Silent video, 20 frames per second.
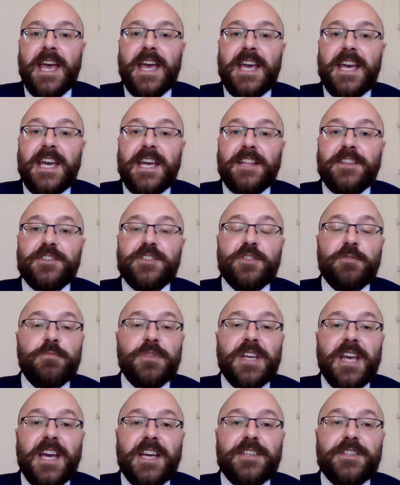In
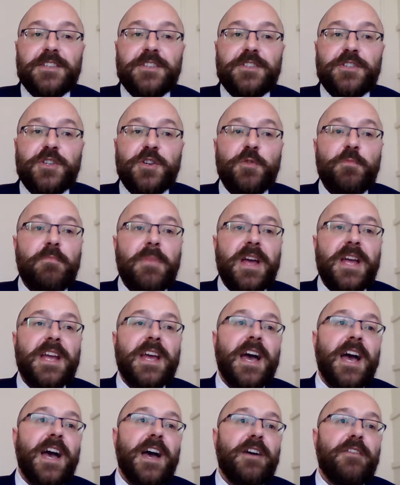some cases, you may
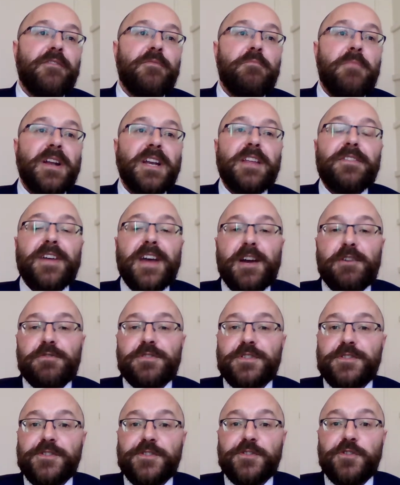have many
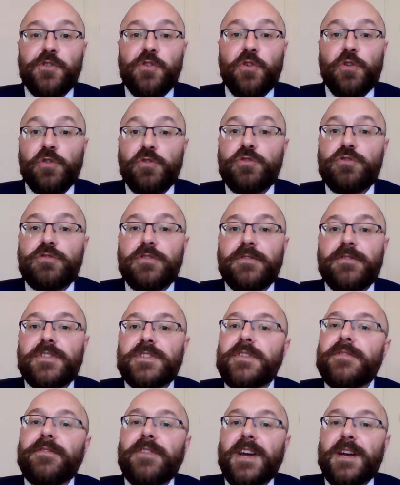thousands or
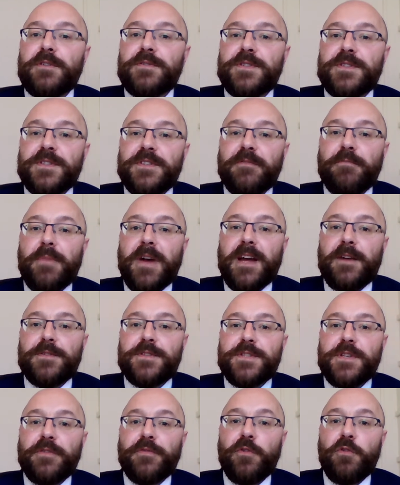hundreds of thousands of
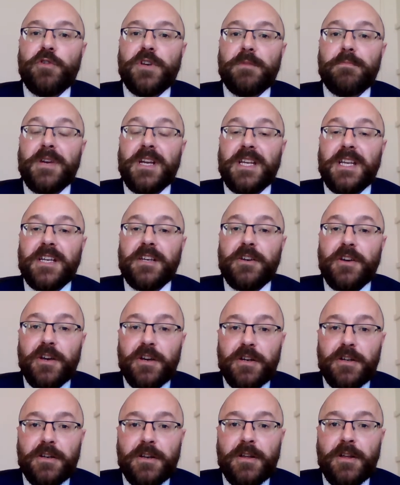pounds that have already been
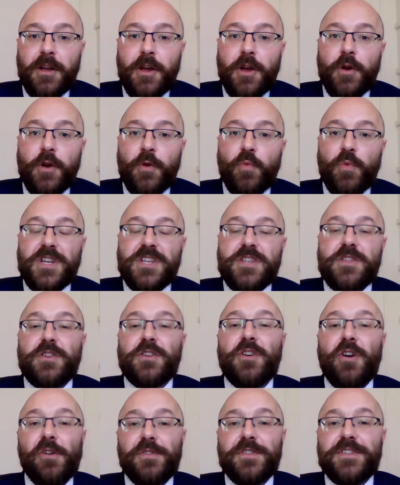incurred, which in the
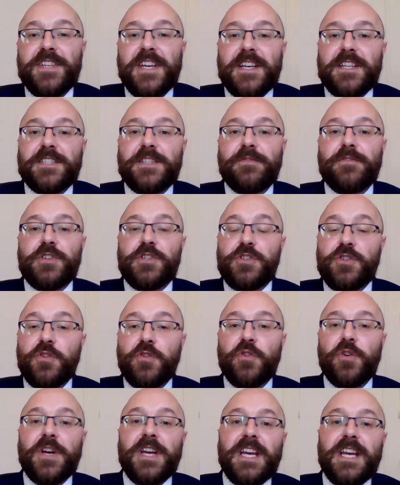context of a
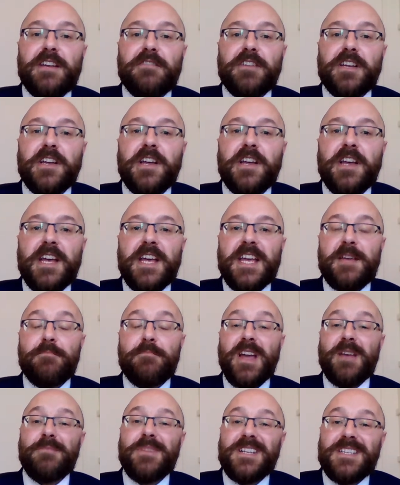short hearing, it
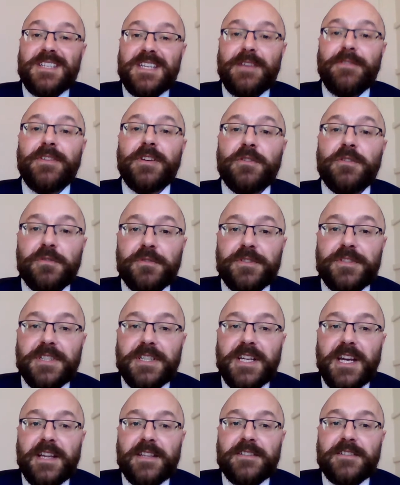may be difficult to
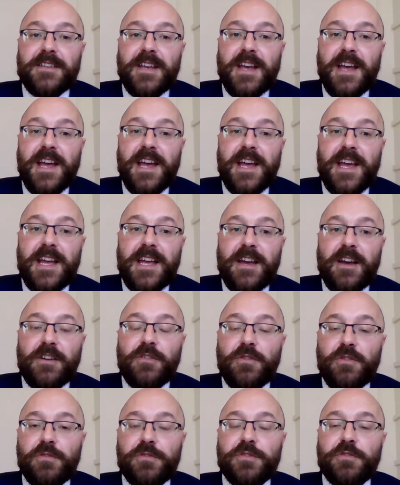get a
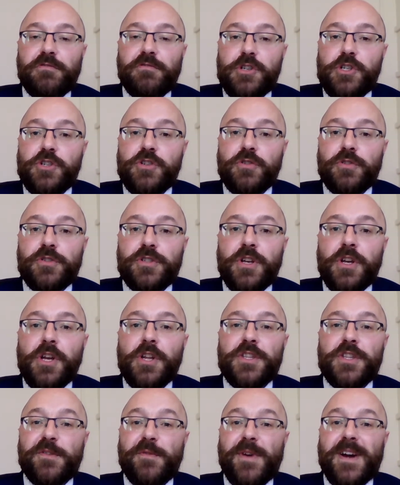court or a judge
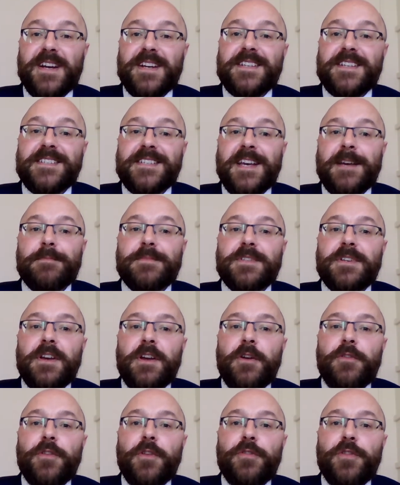to accept
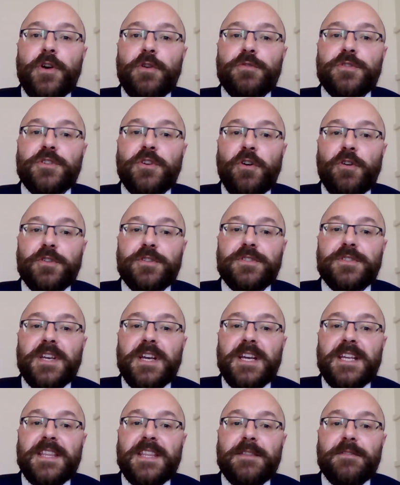that those
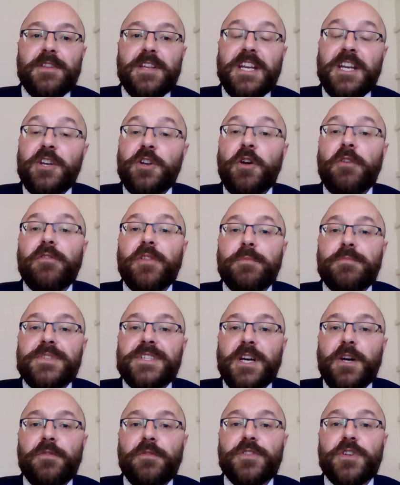costs in and of
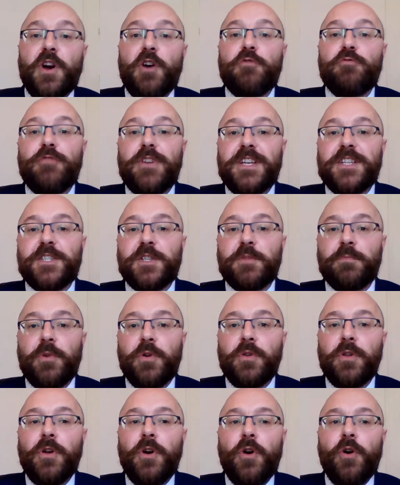themselves are
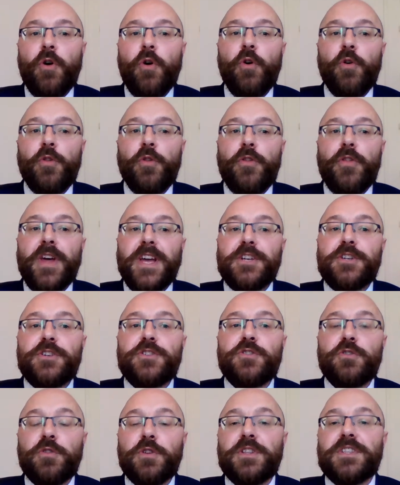reasonable or that they
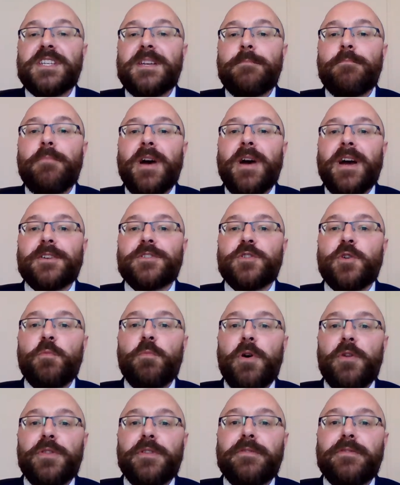shouldn't impact
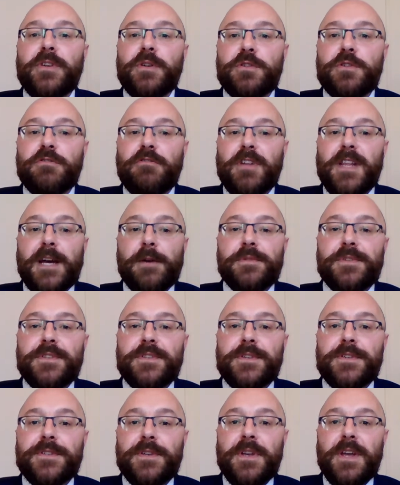upon the future
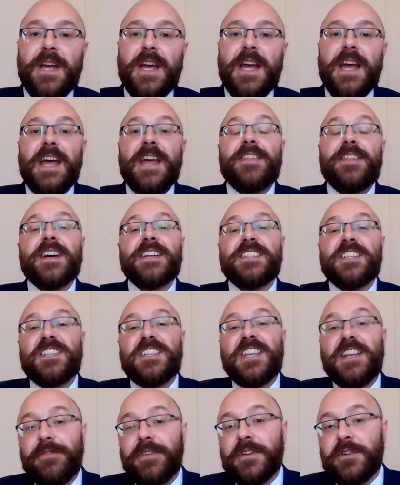allowances. That is a
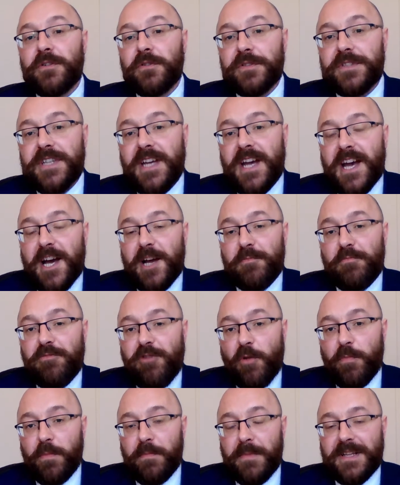difficult and
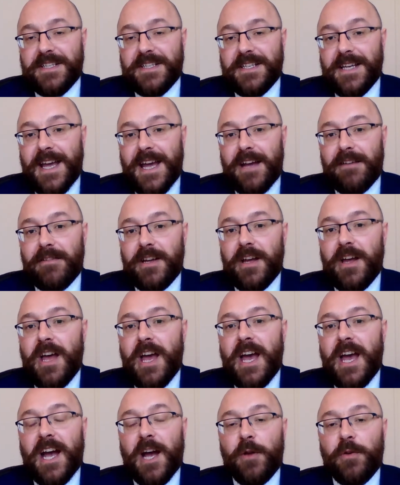problematic area,
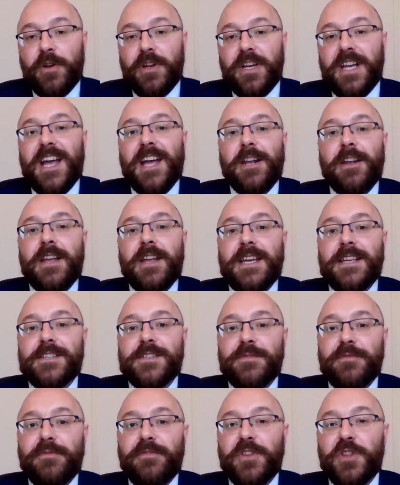and again, is
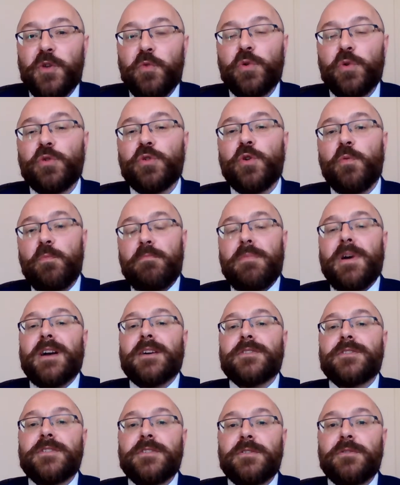something that we'll come
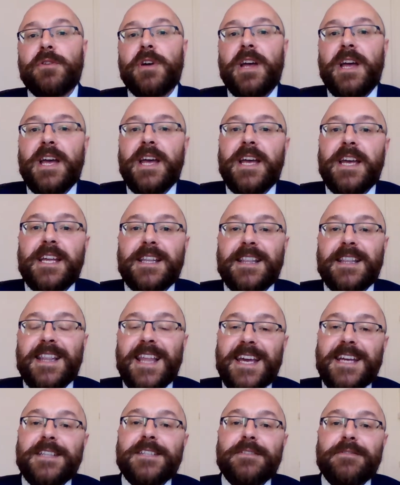back to in
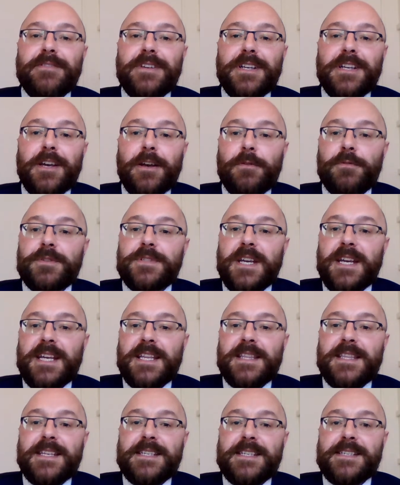later videos
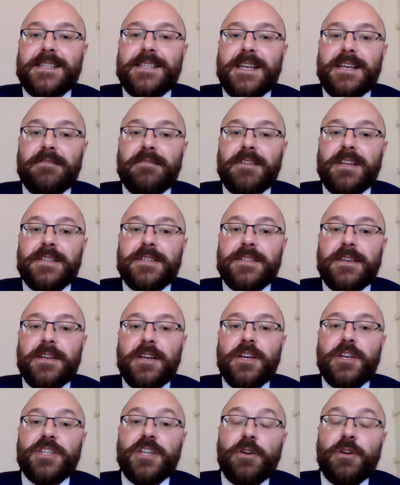in this series.
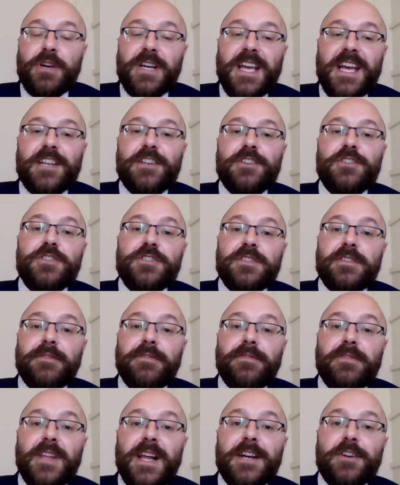So again, just to
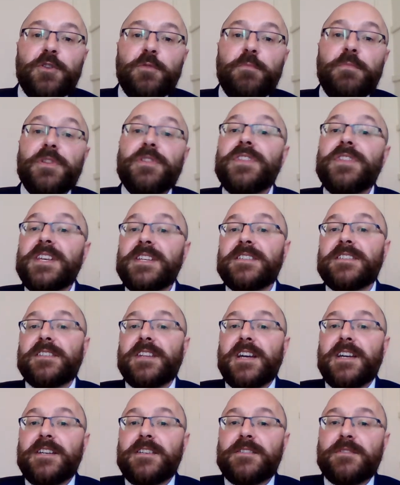flag up at this
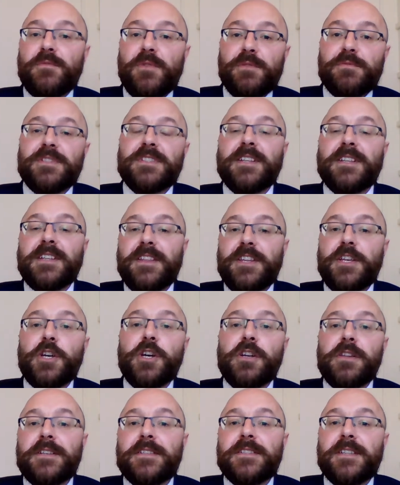stage, while we're still in the
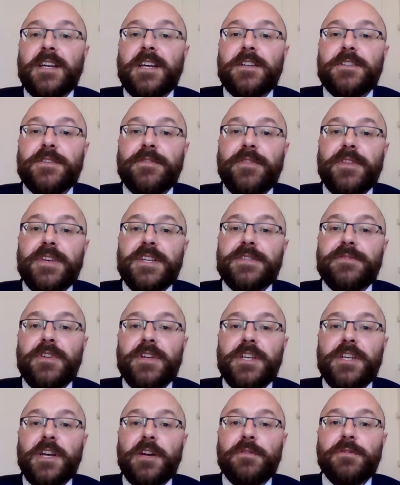early stages of these
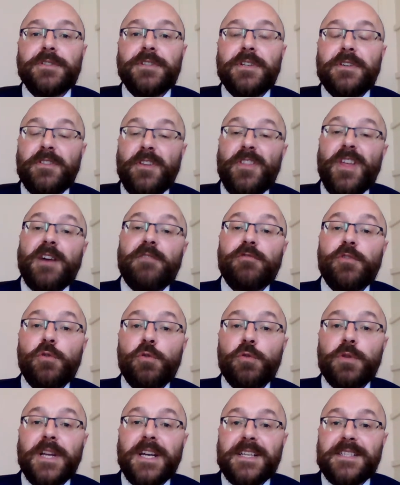videos, that
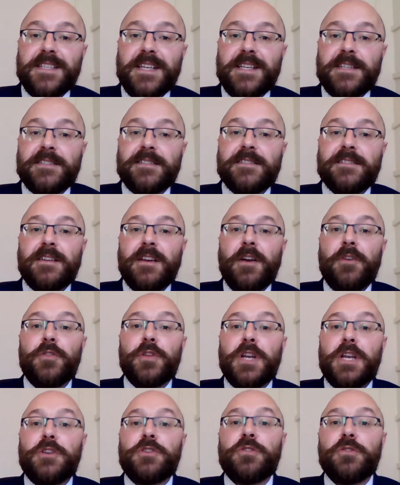rule exists,
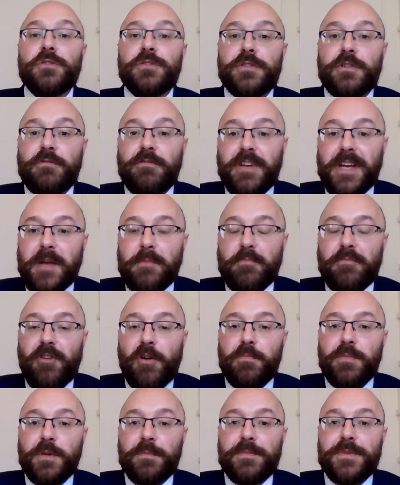that it does create
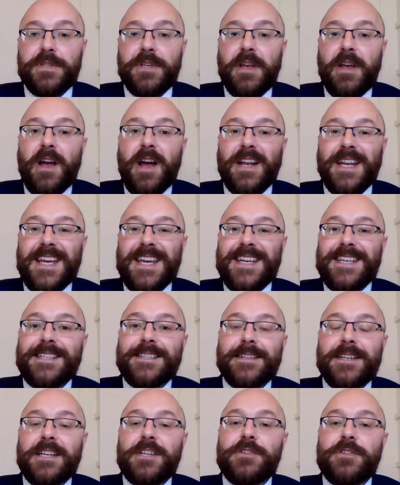problems, and it
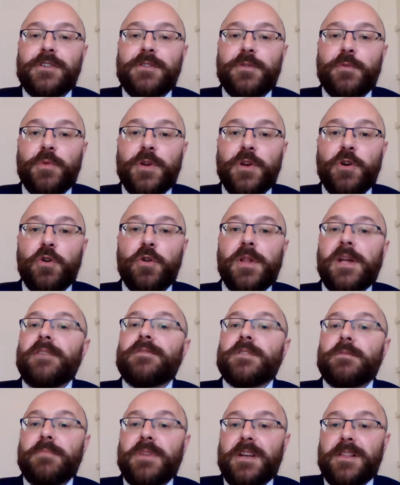is an issue that we all have
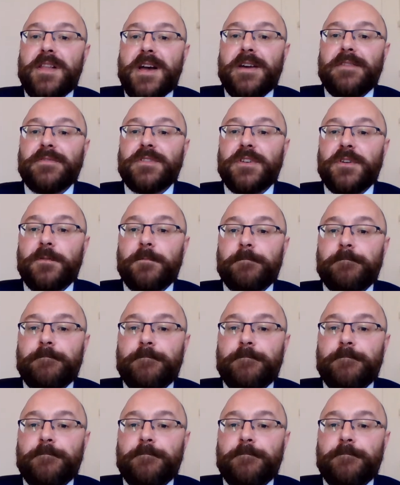to be alive to.